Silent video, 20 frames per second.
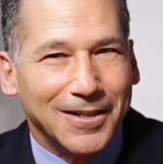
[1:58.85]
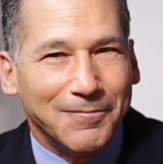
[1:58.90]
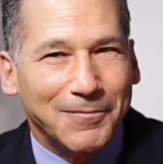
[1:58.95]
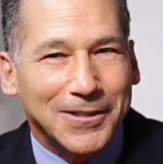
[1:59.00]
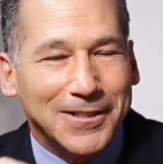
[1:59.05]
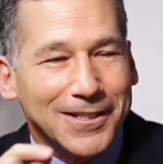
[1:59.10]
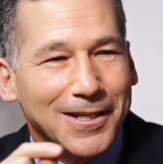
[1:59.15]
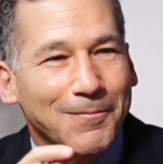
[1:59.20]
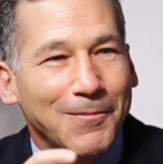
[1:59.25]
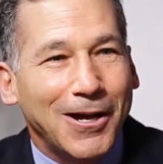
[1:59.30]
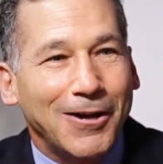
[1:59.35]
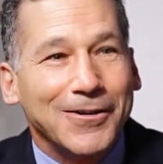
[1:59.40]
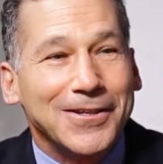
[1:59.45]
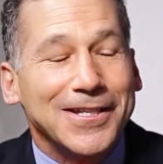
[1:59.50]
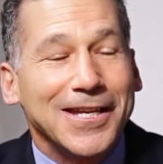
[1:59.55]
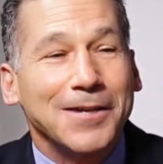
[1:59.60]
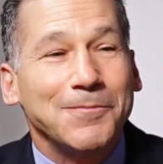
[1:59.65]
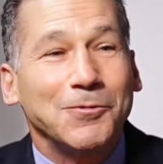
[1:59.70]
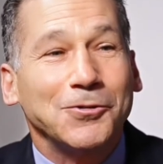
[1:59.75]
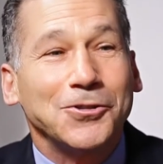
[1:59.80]
But somehow I was
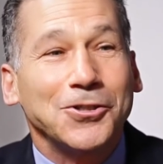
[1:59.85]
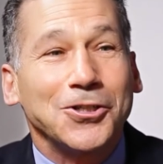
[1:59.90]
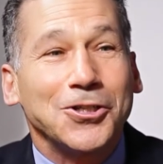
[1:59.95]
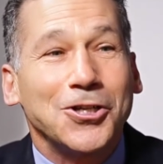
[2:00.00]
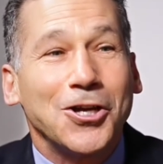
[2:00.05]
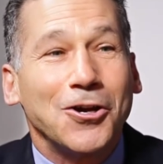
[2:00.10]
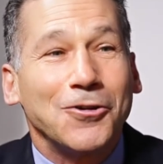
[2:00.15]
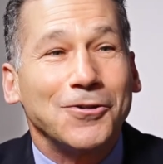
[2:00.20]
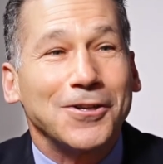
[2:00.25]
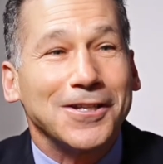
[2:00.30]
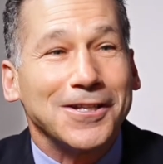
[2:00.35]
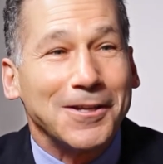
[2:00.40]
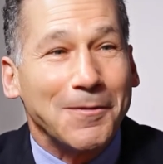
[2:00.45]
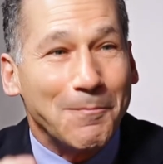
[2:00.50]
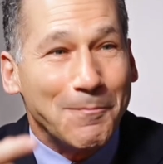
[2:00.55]
able to go to the